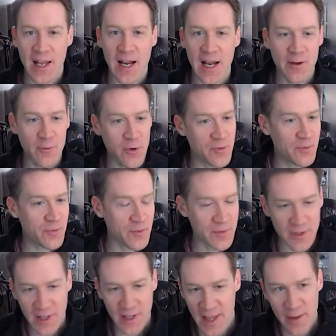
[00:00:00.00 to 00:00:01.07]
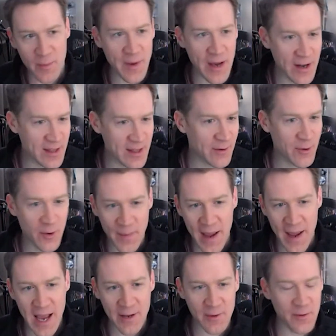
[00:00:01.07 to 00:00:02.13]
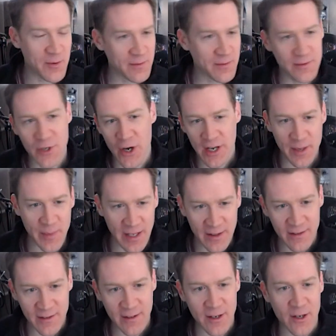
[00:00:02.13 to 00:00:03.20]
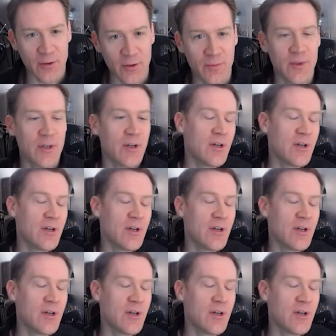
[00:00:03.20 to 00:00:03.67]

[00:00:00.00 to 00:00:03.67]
and I wrote to them about it. They wrote back. We were talking about, you know,